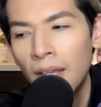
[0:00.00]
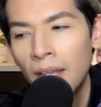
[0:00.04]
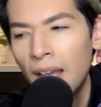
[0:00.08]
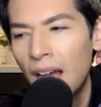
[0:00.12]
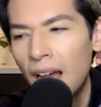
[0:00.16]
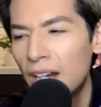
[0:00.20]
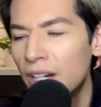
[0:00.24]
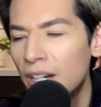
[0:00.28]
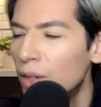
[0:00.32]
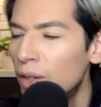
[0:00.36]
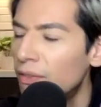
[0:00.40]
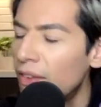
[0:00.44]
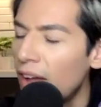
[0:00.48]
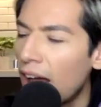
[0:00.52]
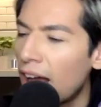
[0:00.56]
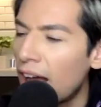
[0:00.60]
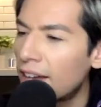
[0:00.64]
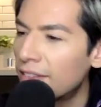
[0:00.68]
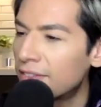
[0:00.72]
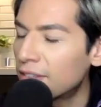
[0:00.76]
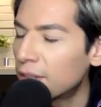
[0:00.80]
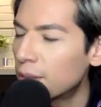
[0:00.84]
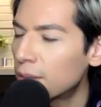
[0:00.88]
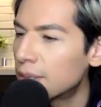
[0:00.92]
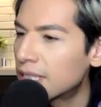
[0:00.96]
i don't know if
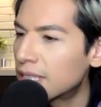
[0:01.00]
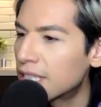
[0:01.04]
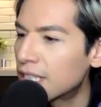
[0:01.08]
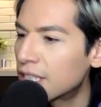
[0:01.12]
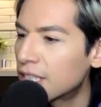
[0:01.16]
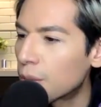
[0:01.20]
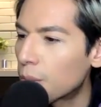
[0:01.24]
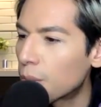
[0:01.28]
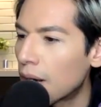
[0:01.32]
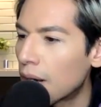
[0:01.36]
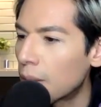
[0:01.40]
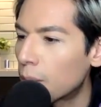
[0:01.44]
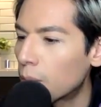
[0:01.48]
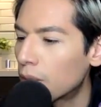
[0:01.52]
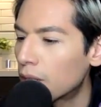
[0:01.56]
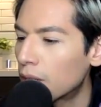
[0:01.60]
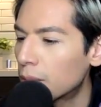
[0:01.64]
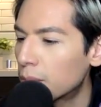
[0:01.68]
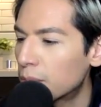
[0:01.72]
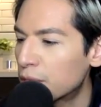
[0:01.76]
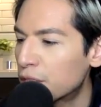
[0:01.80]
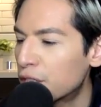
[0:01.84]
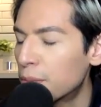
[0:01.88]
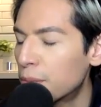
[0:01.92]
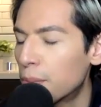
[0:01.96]
affluence is the right word
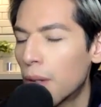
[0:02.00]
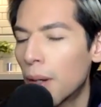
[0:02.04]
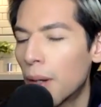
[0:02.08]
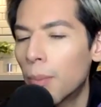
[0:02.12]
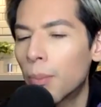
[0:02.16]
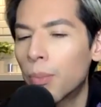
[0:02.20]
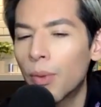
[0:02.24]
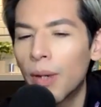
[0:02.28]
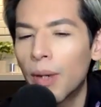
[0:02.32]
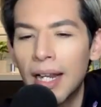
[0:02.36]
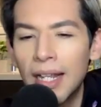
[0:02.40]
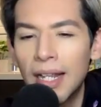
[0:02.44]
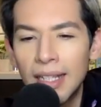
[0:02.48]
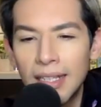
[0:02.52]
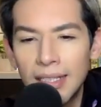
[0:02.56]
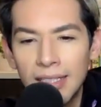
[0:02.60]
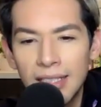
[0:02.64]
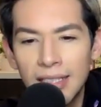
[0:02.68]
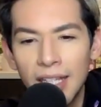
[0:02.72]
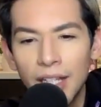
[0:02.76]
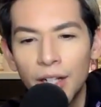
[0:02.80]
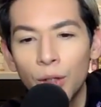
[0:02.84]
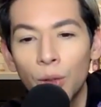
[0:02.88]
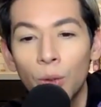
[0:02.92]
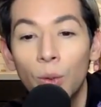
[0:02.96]
but she brought brains
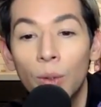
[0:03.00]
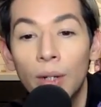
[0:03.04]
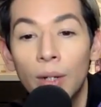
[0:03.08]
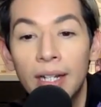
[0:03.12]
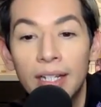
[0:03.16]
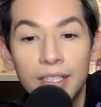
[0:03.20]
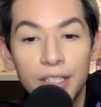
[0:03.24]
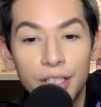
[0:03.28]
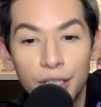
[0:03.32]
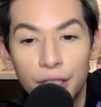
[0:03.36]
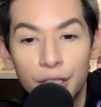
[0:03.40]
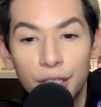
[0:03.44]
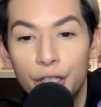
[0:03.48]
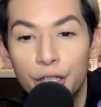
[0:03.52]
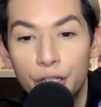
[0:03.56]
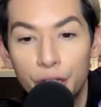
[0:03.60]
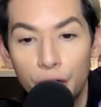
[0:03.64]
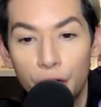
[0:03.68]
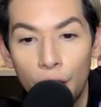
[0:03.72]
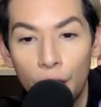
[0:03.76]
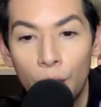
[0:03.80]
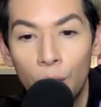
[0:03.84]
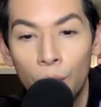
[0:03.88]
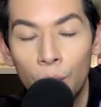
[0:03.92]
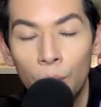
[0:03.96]
and grit to the
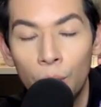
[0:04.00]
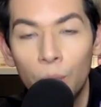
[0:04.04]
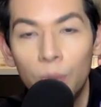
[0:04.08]
show